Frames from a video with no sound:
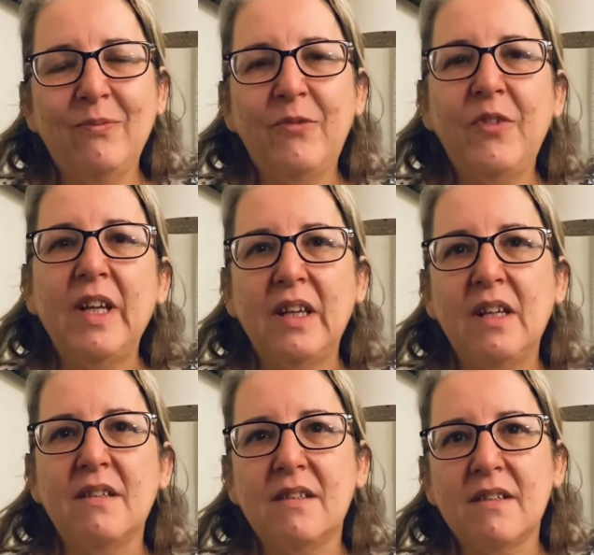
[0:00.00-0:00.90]

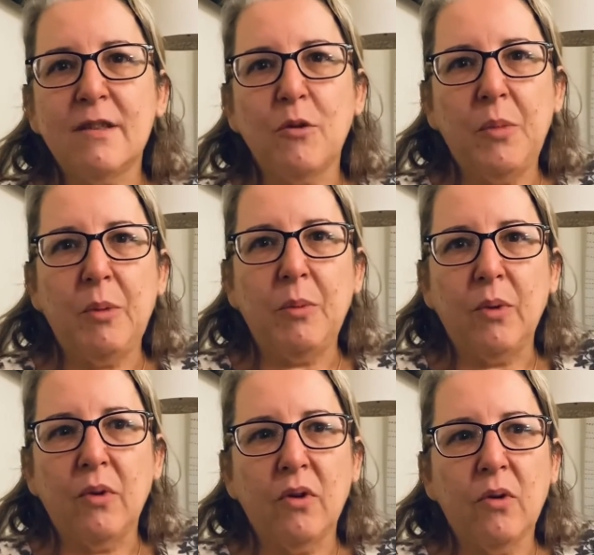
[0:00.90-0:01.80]
feelings. Some people
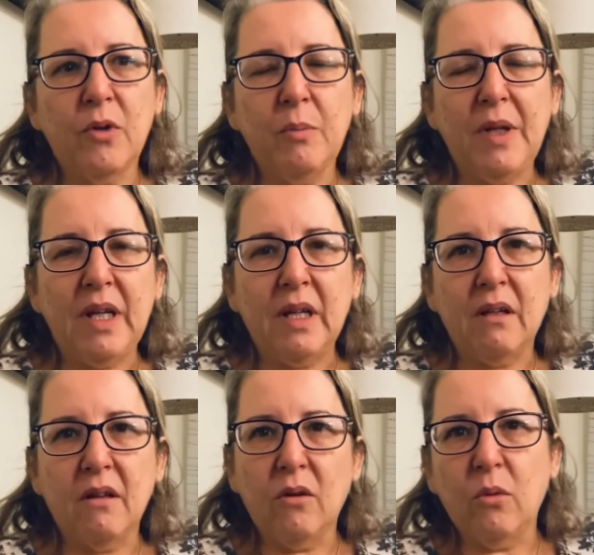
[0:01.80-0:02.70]
are going to be a
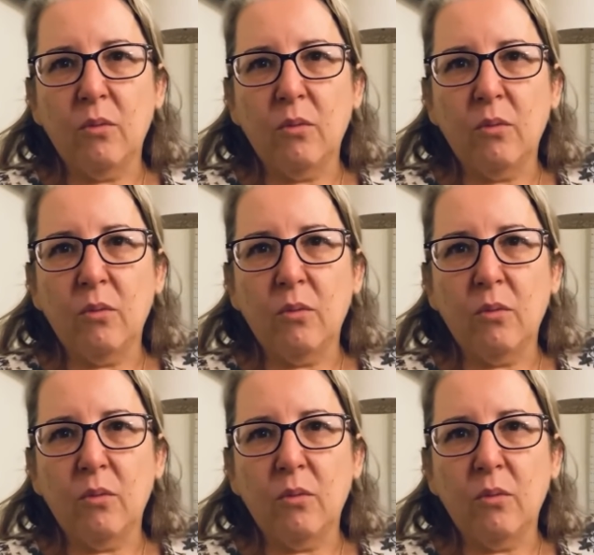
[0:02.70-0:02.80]
little